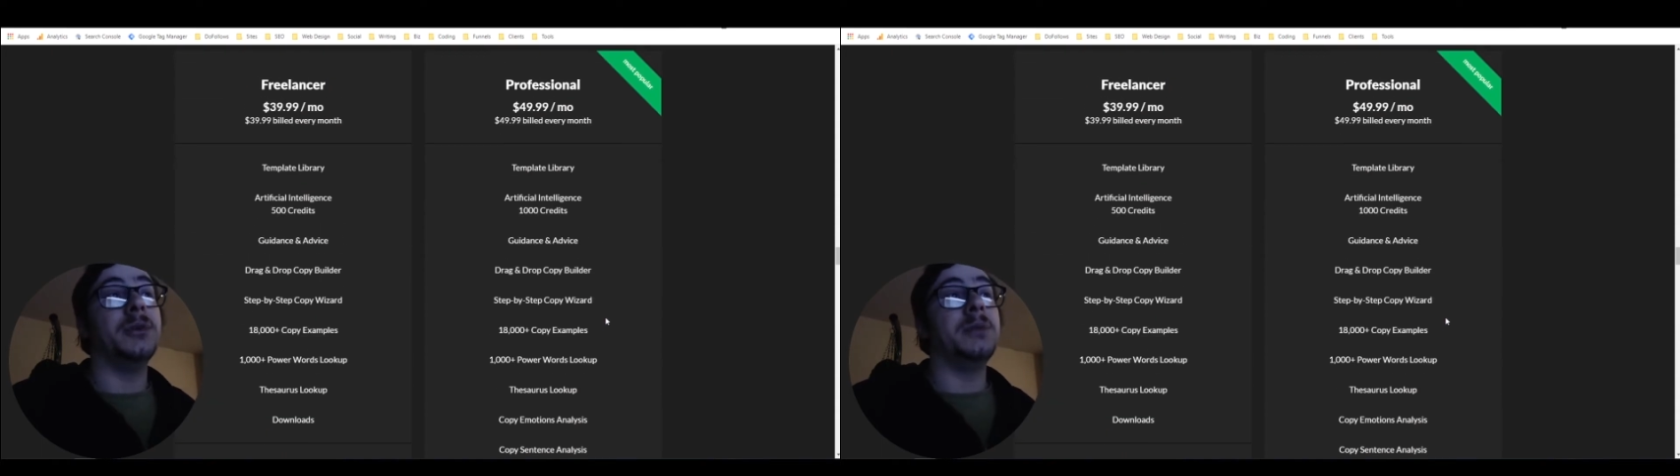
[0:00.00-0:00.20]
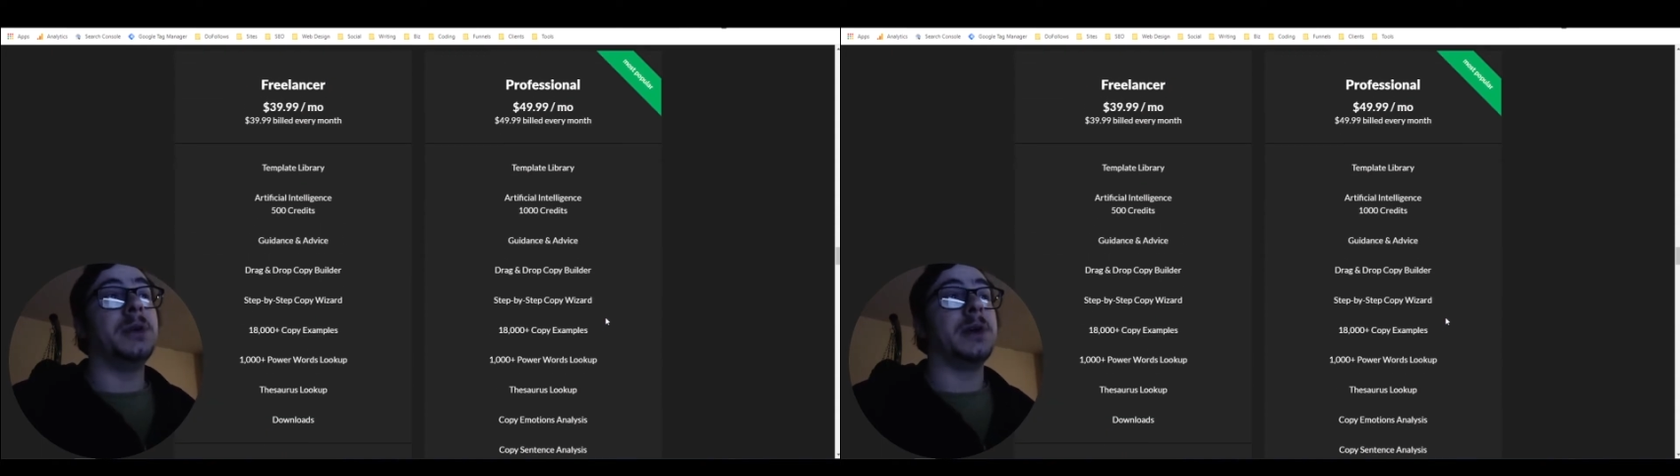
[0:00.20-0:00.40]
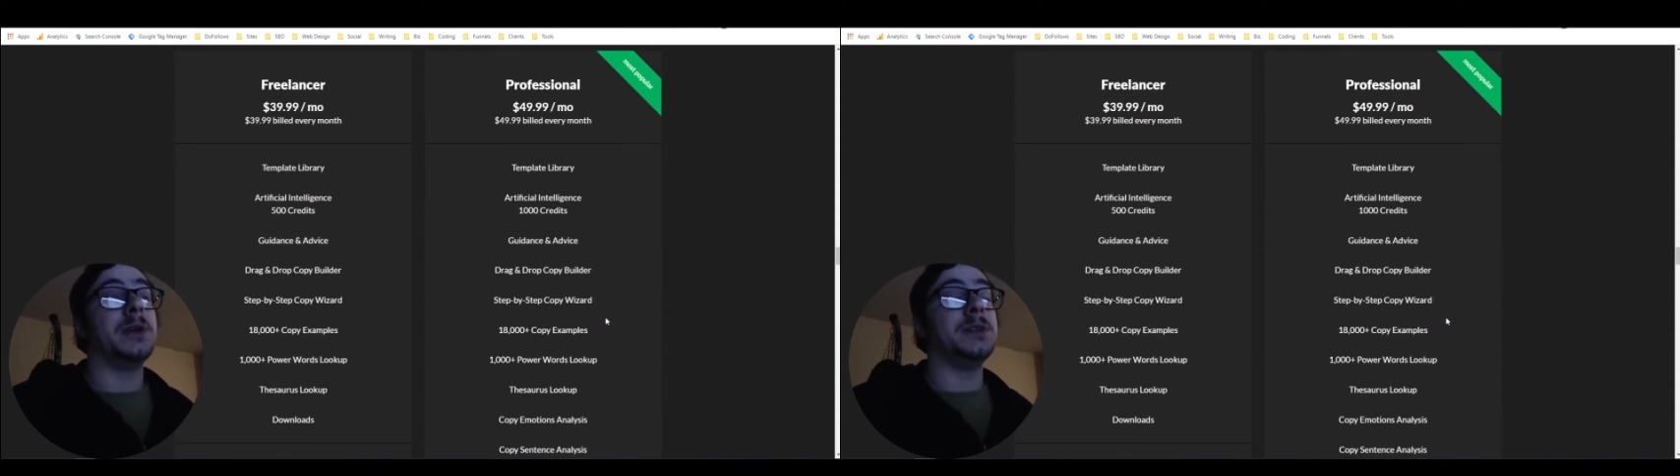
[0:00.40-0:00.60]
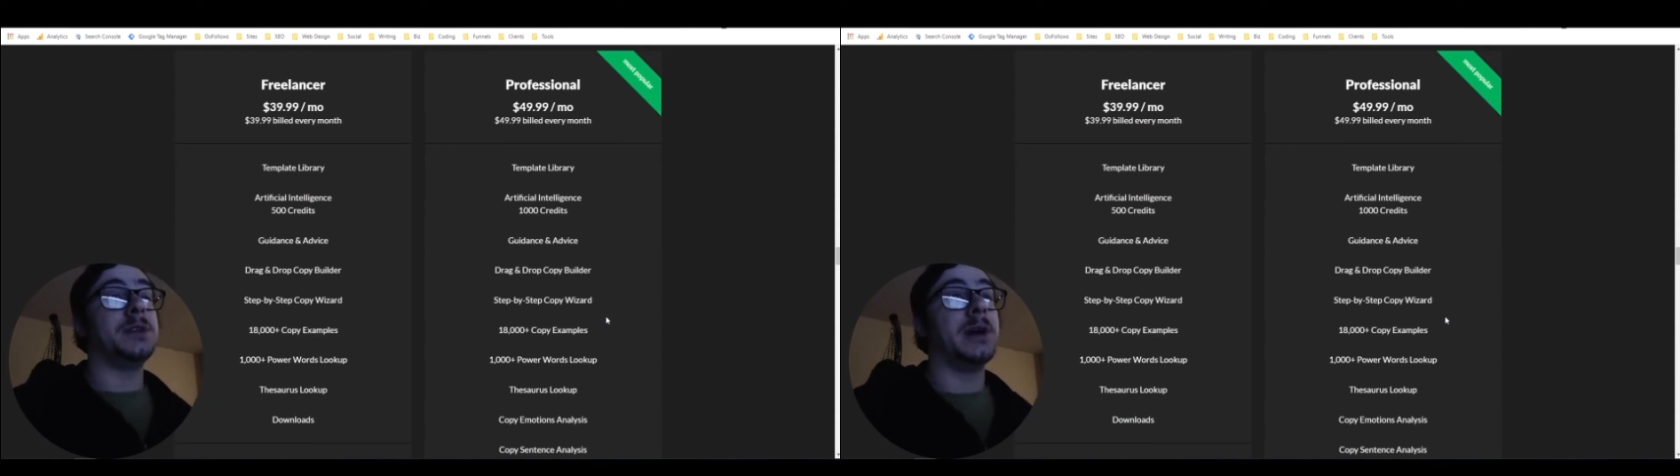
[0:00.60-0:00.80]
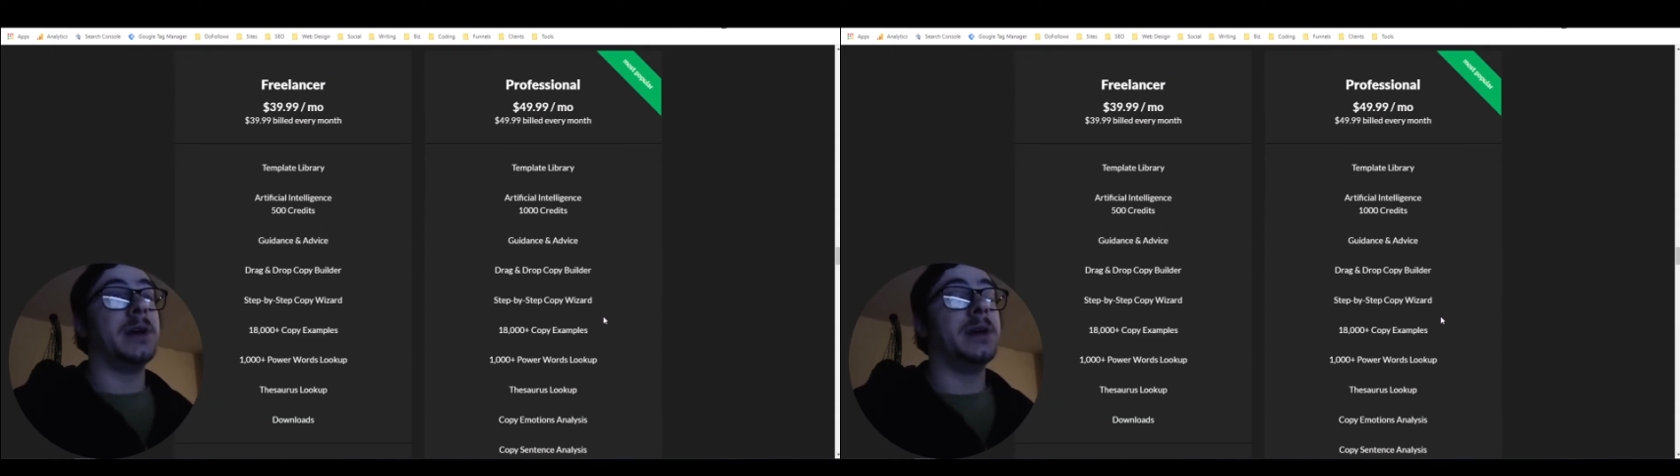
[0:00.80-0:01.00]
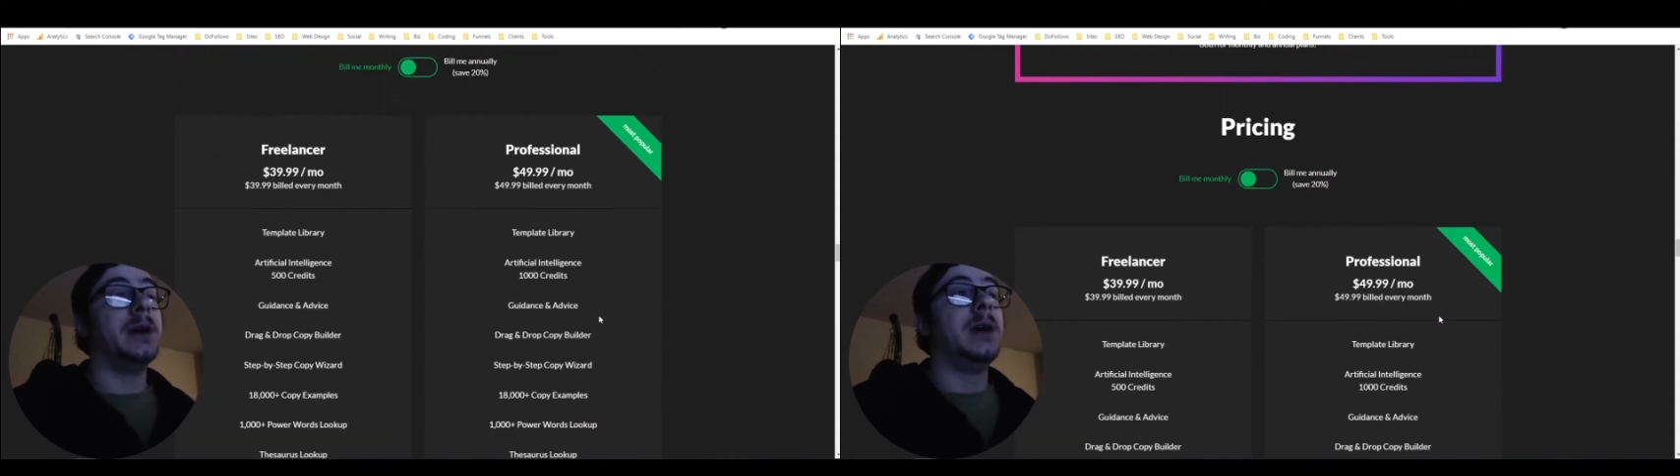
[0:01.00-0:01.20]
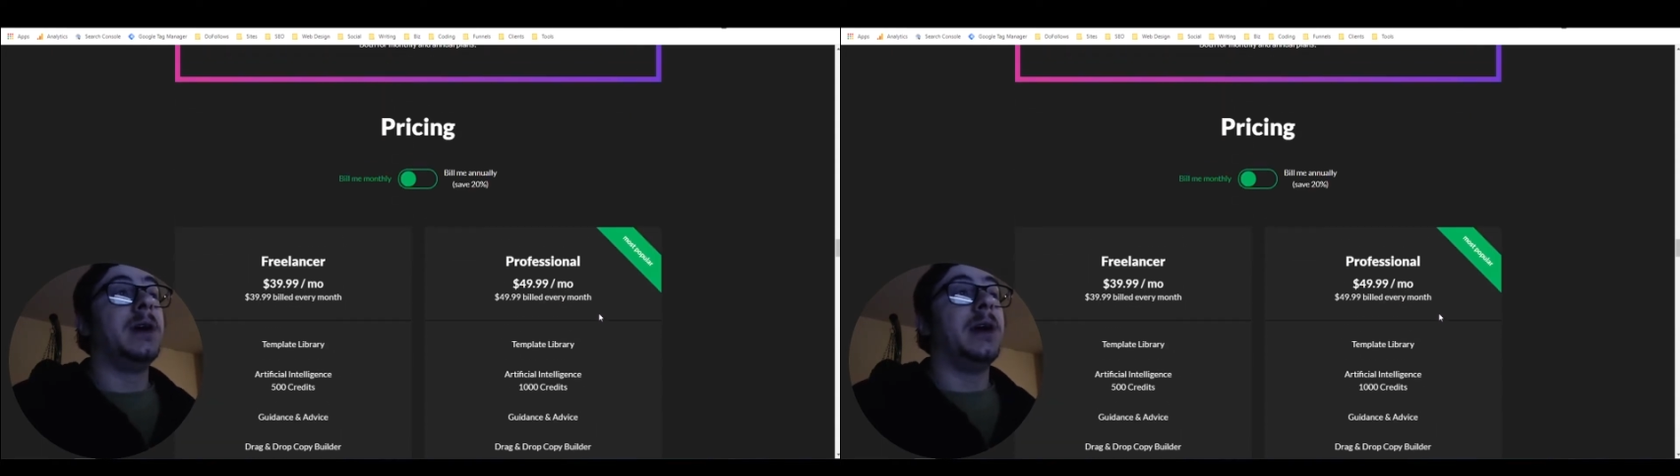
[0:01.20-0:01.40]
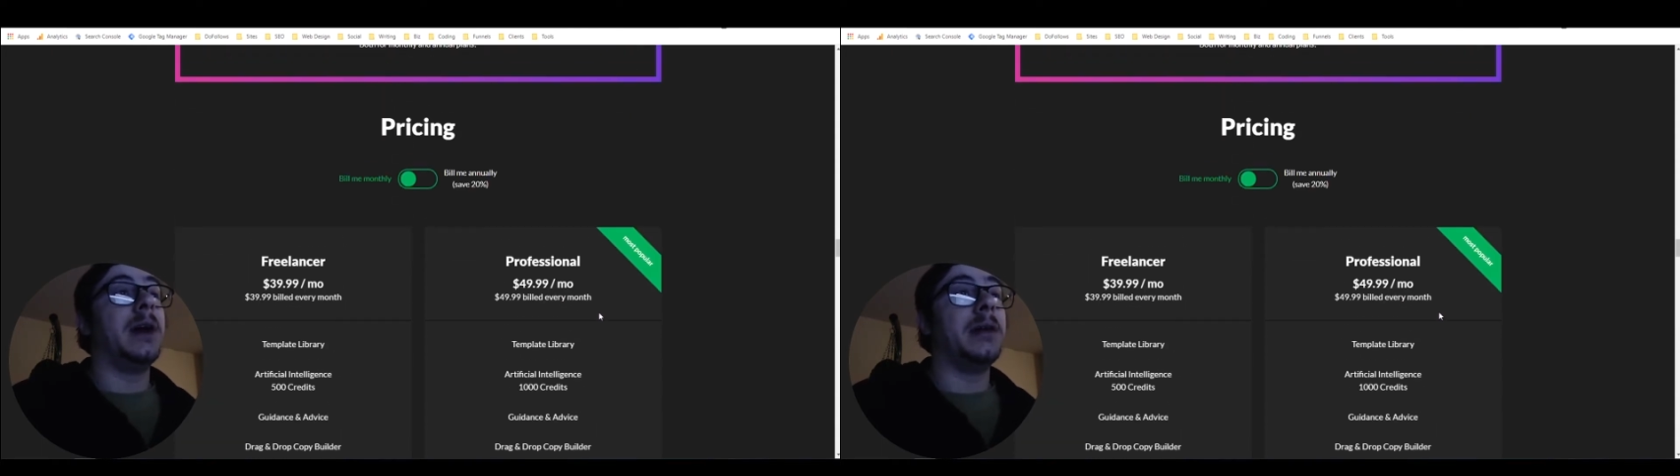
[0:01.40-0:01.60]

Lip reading: because I